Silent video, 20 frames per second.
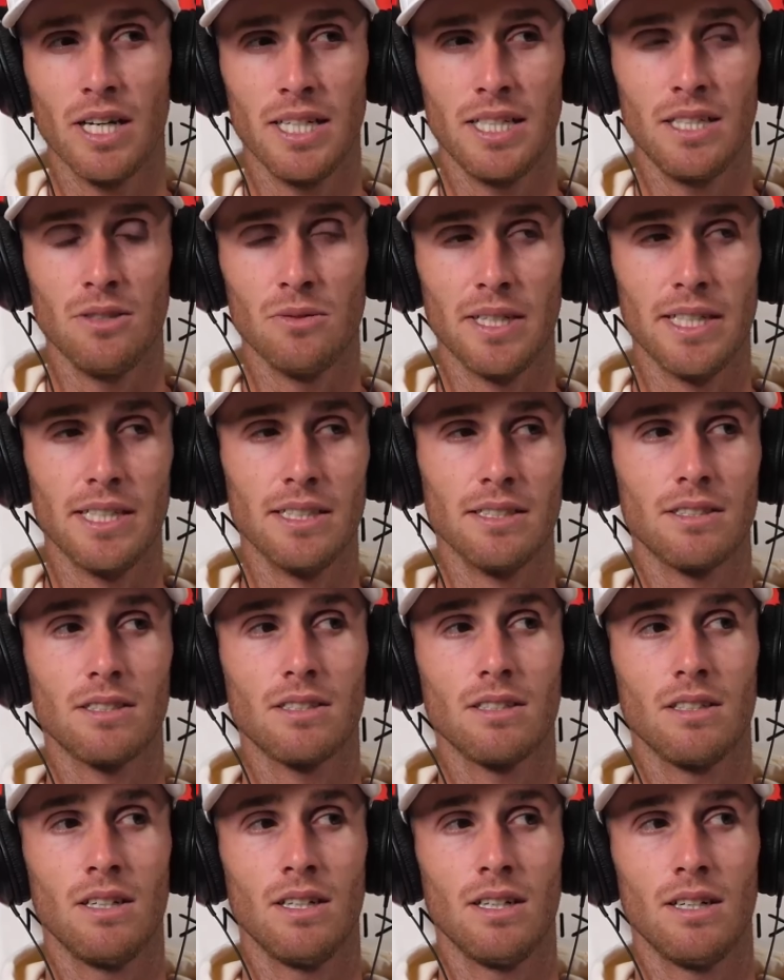
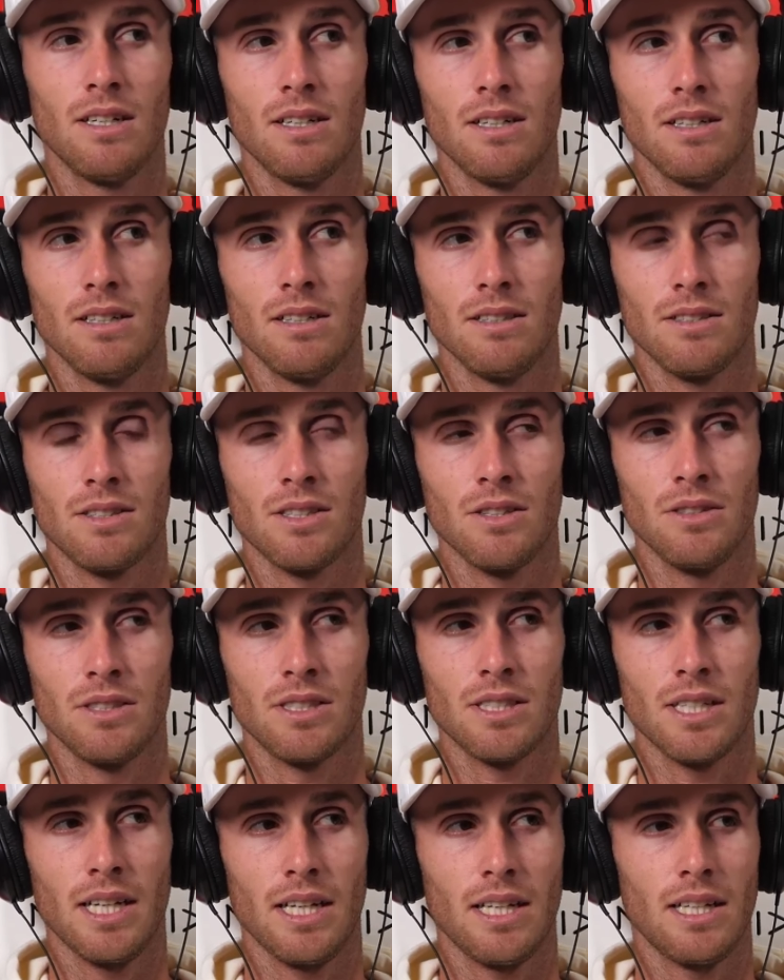anyways. Uh, so
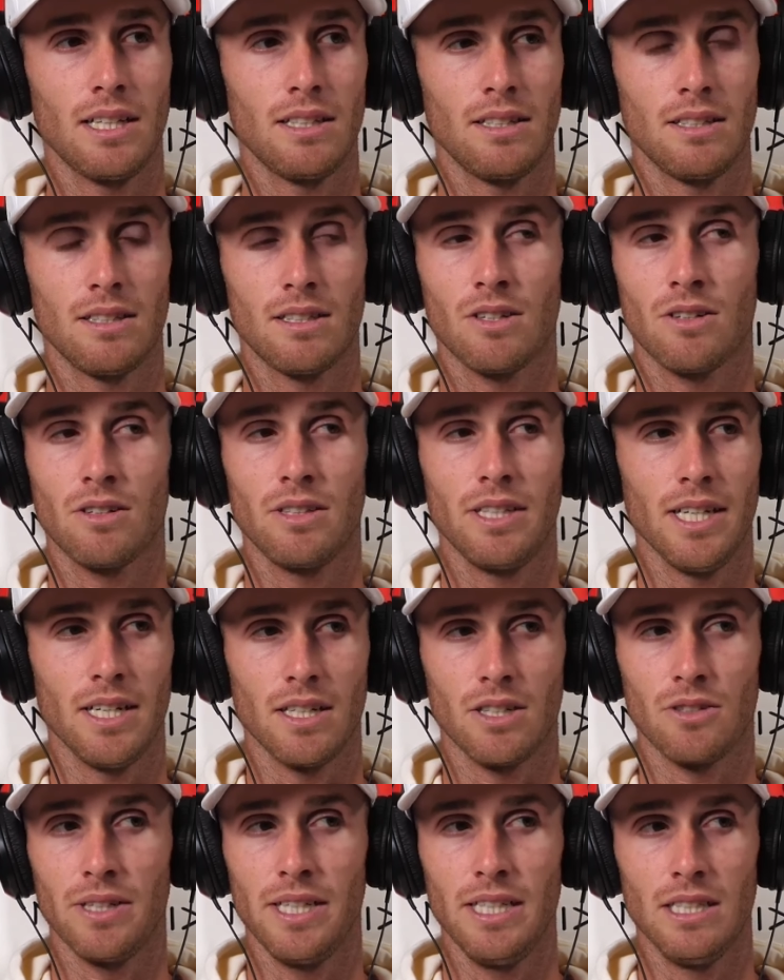it's like,
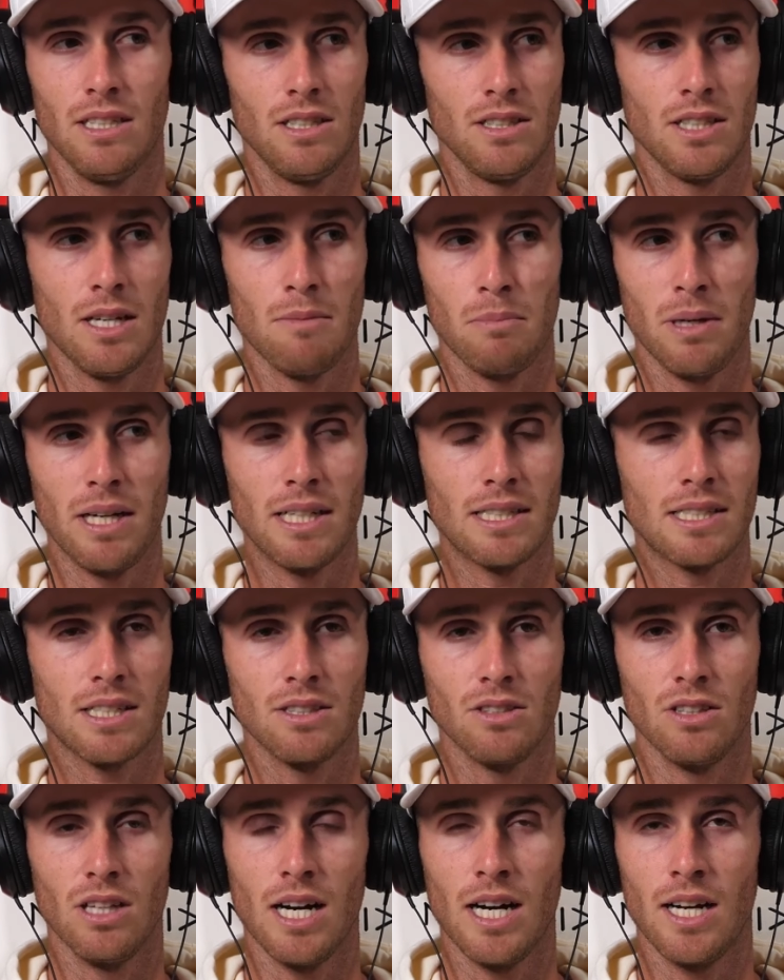yeah, create all that bike
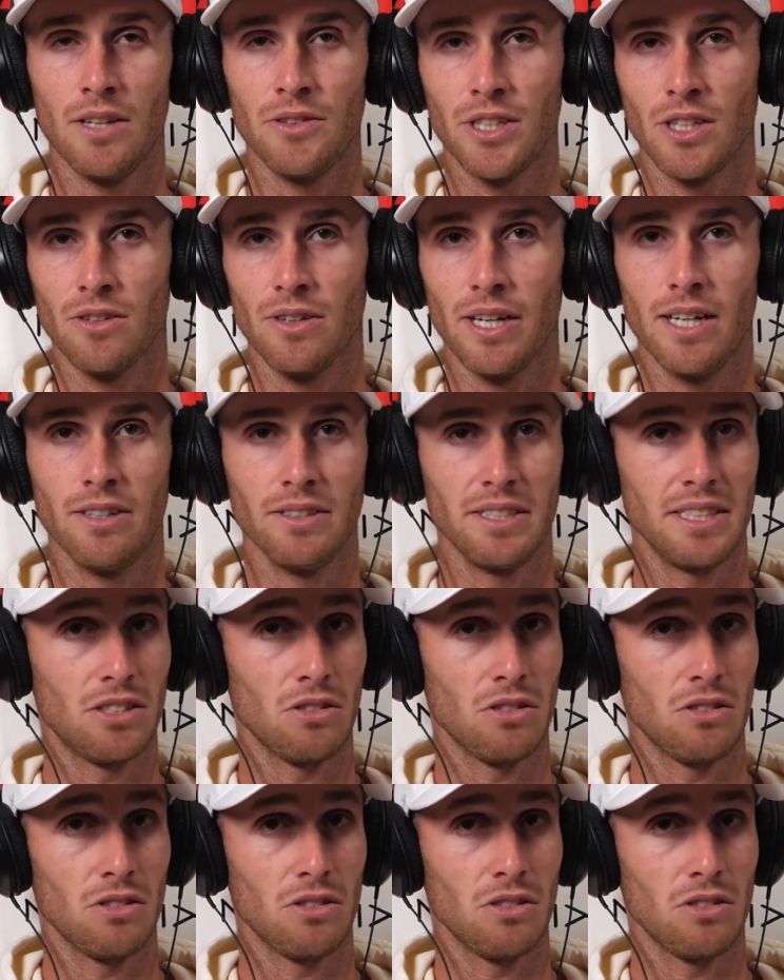skill on the ground.